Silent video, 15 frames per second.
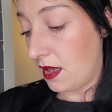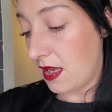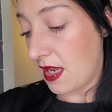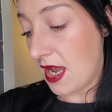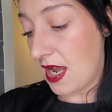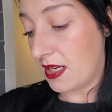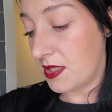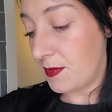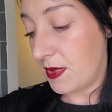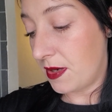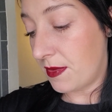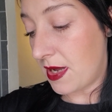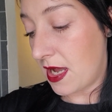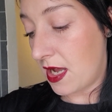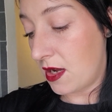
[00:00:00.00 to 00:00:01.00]
Yeah, it's been
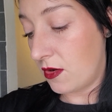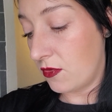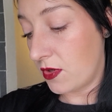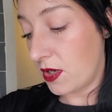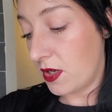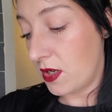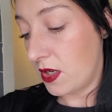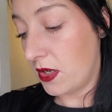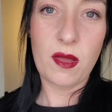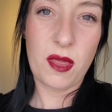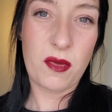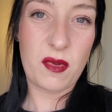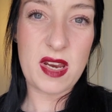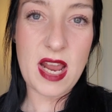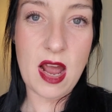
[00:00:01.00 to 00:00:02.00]
about
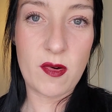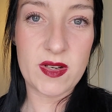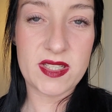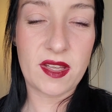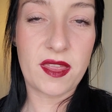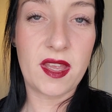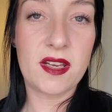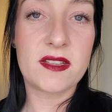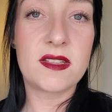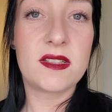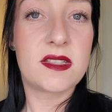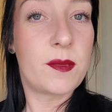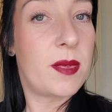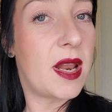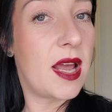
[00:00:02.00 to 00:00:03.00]
3 hours, I think,
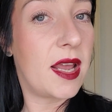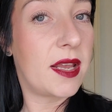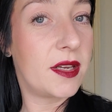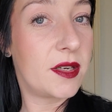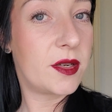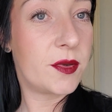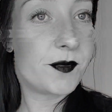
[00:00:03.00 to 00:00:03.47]
since applying it.